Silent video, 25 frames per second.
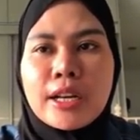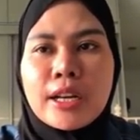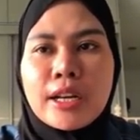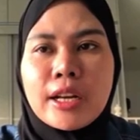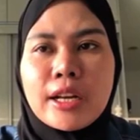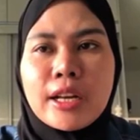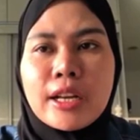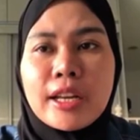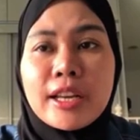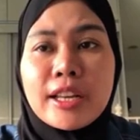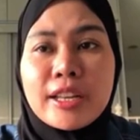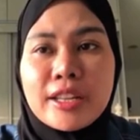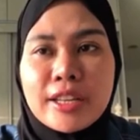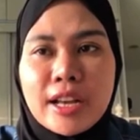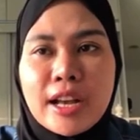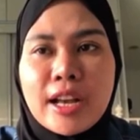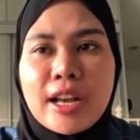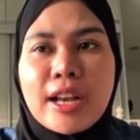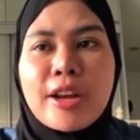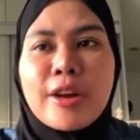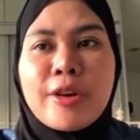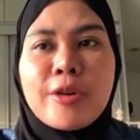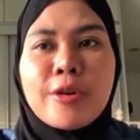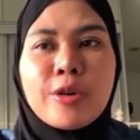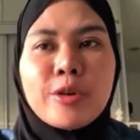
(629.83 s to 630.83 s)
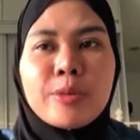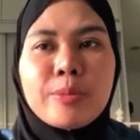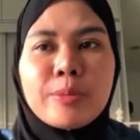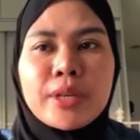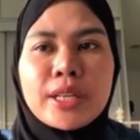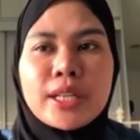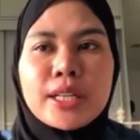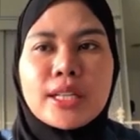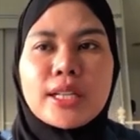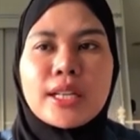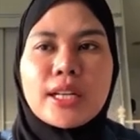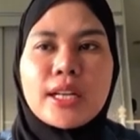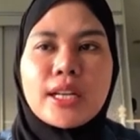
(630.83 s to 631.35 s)

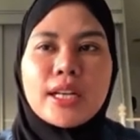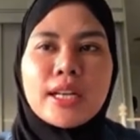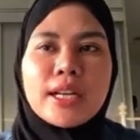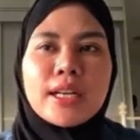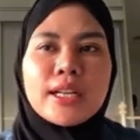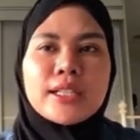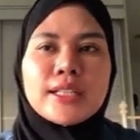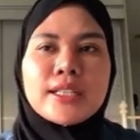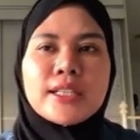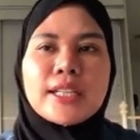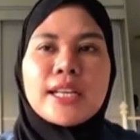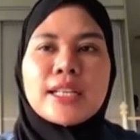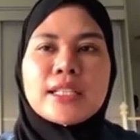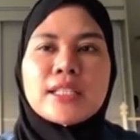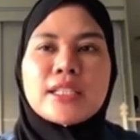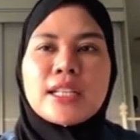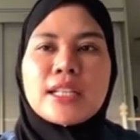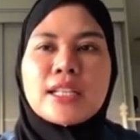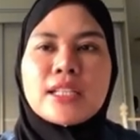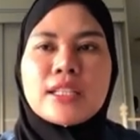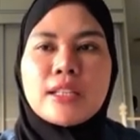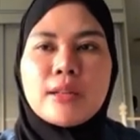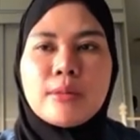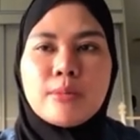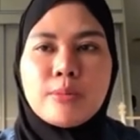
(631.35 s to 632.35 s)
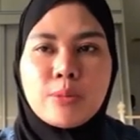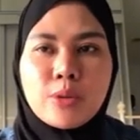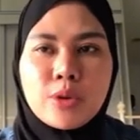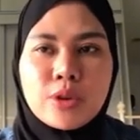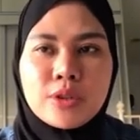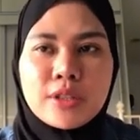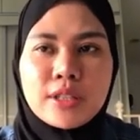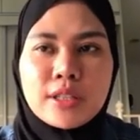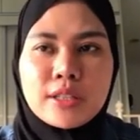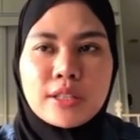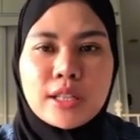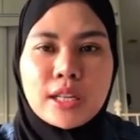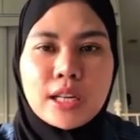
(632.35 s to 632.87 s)
anaerobic digestion
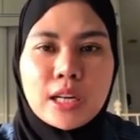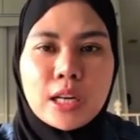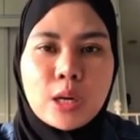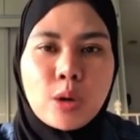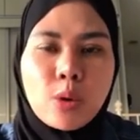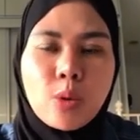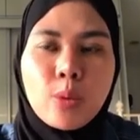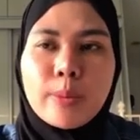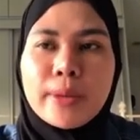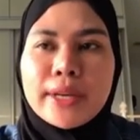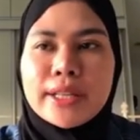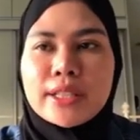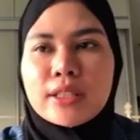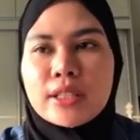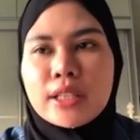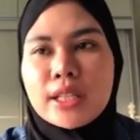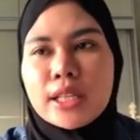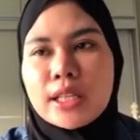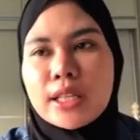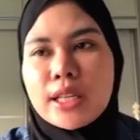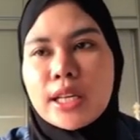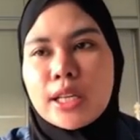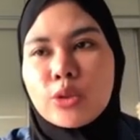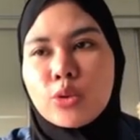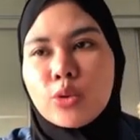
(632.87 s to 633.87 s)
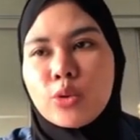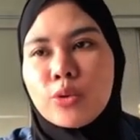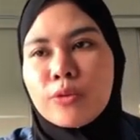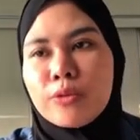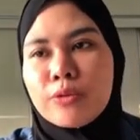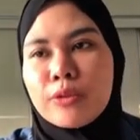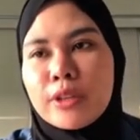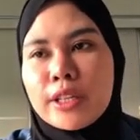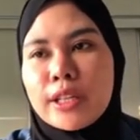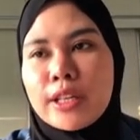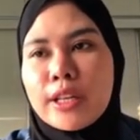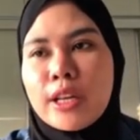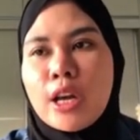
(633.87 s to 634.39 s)
process allow bacteria to
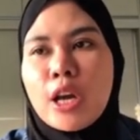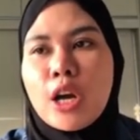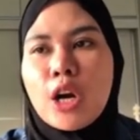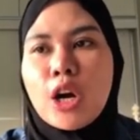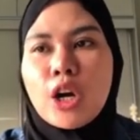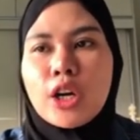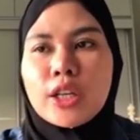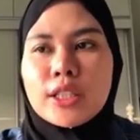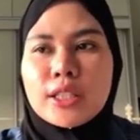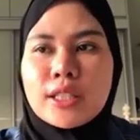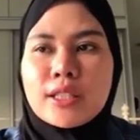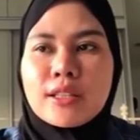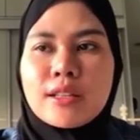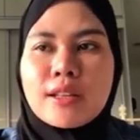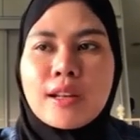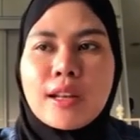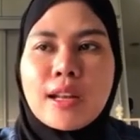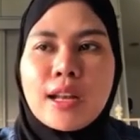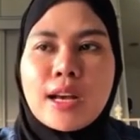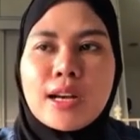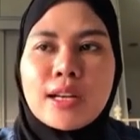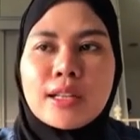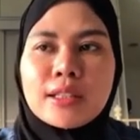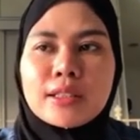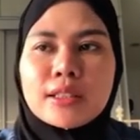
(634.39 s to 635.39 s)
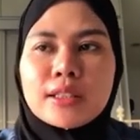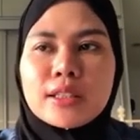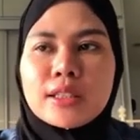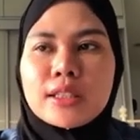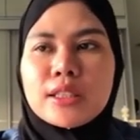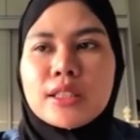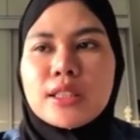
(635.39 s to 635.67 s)
feed on the slug